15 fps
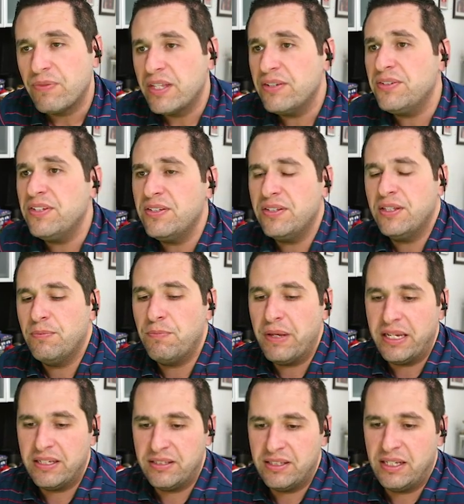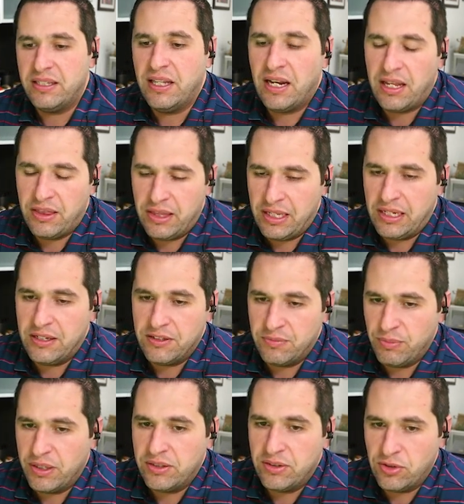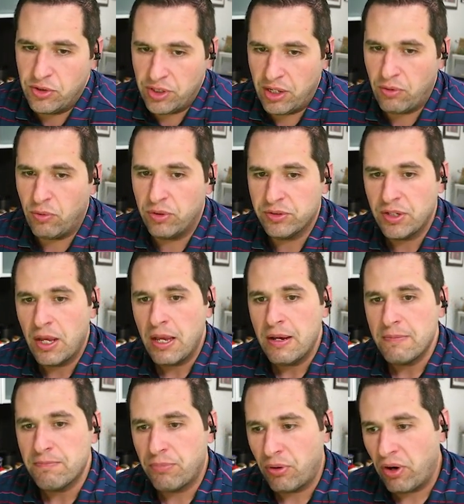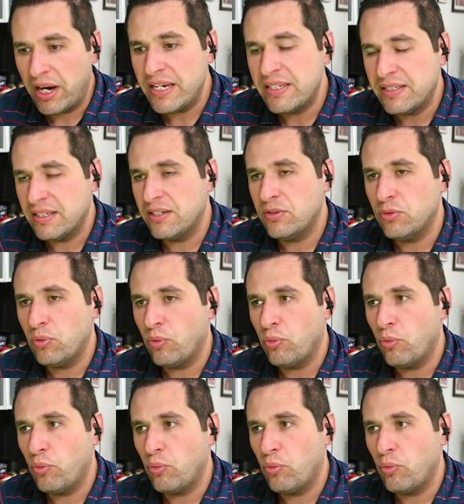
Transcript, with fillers: This is the biggest thing that I think is missed in general is prices.